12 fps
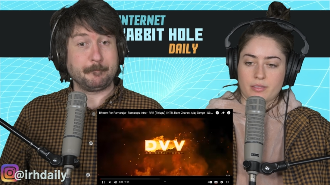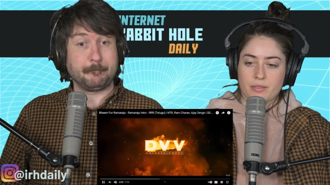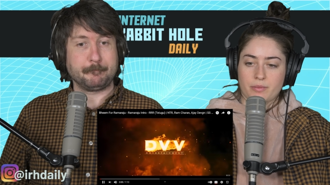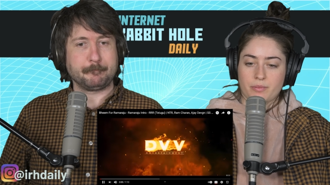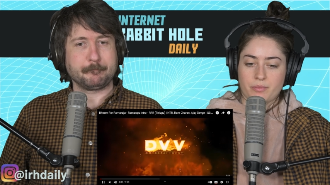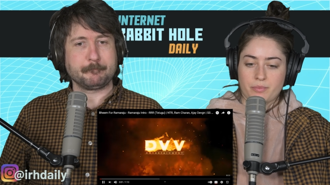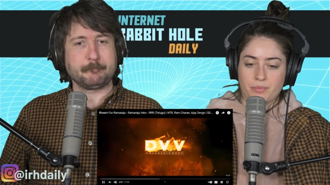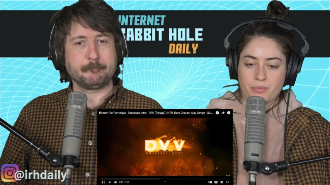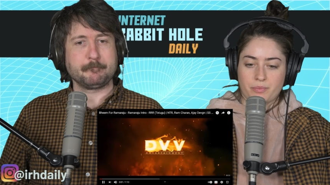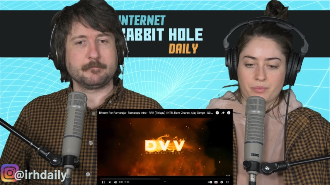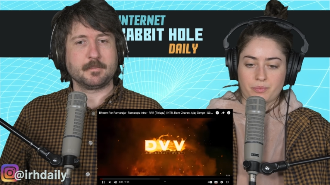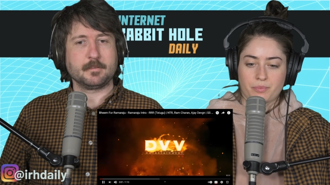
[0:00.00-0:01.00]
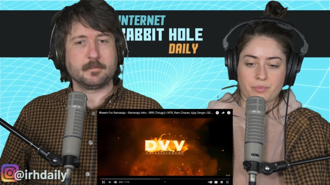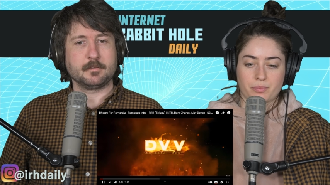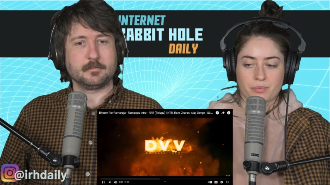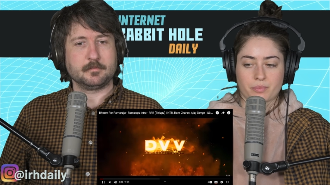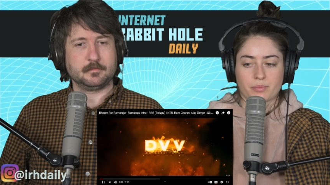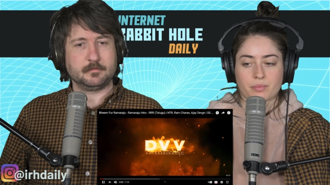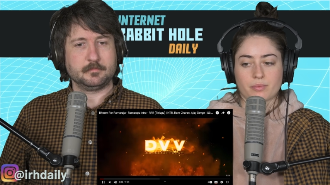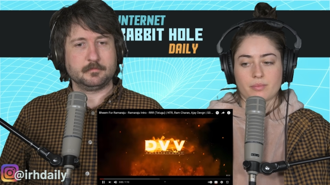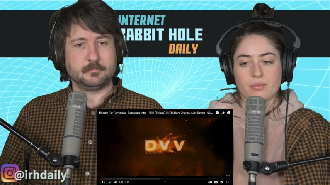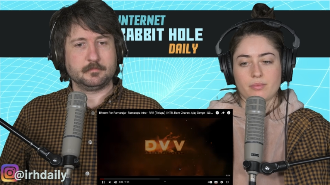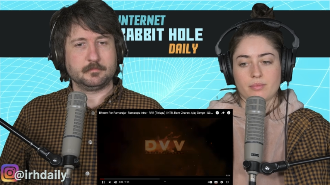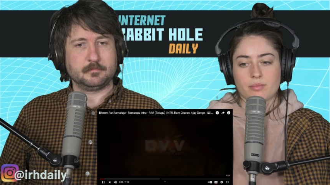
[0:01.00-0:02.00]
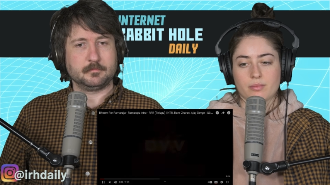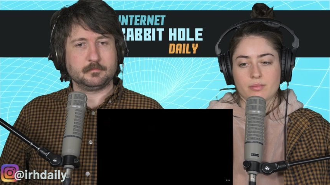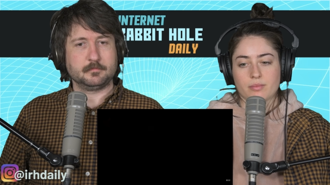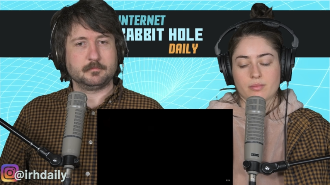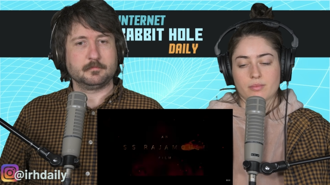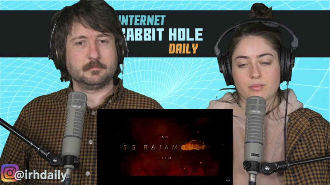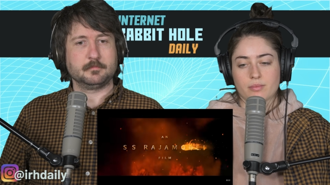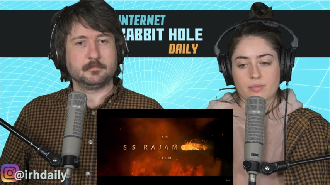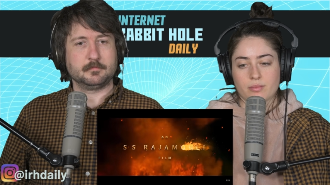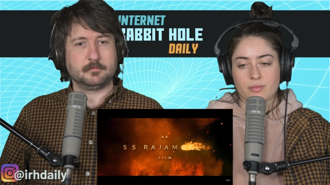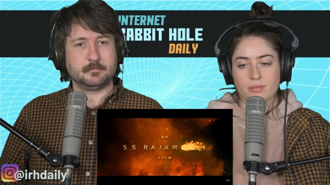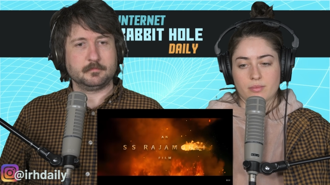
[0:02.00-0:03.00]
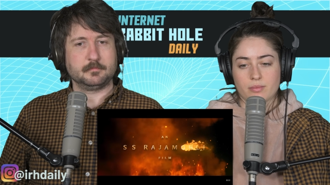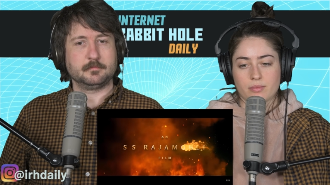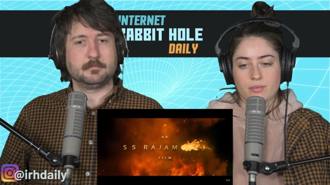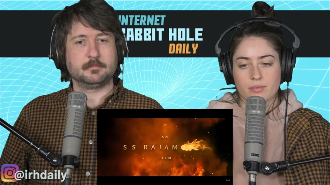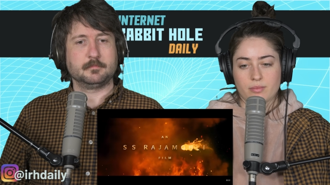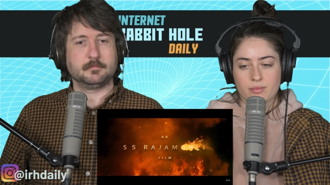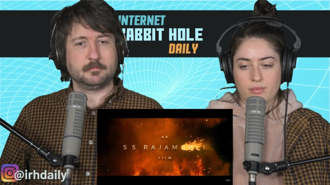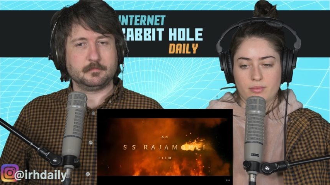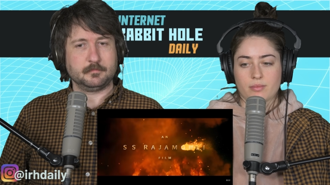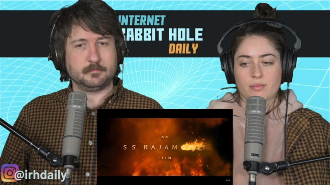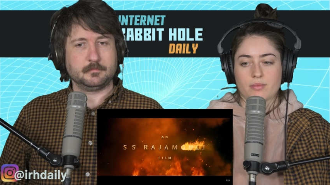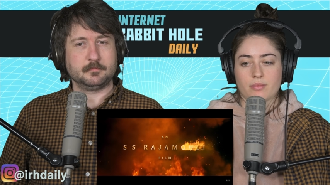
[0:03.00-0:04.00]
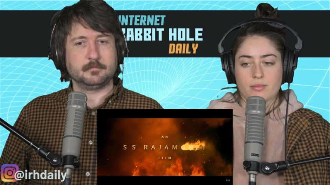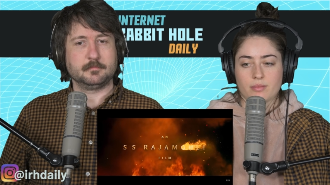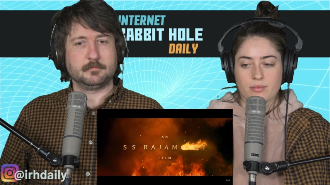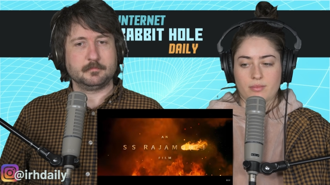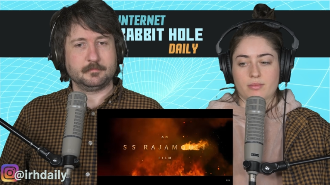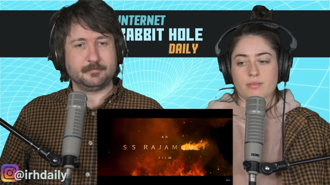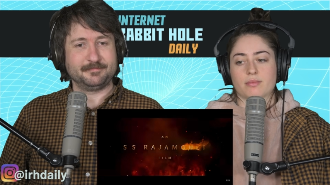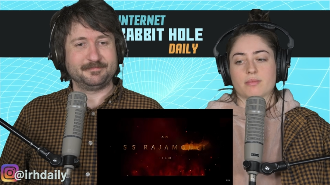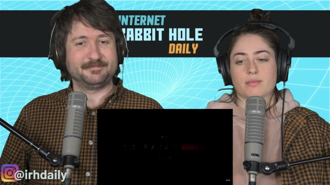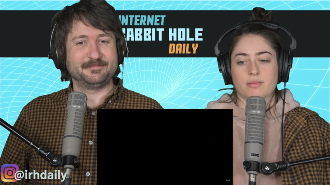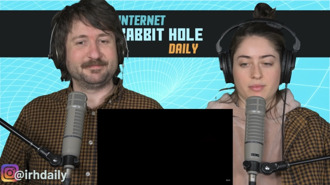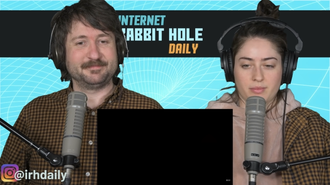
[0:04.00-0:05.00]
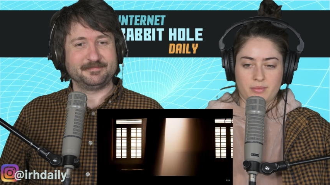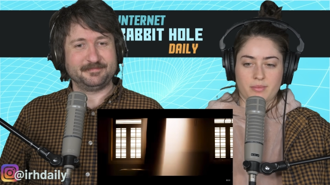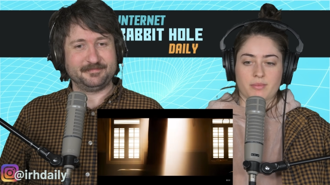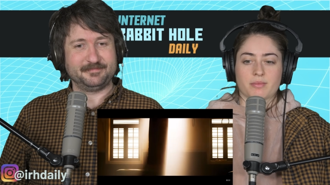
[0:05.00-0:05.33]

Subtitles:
[no speech]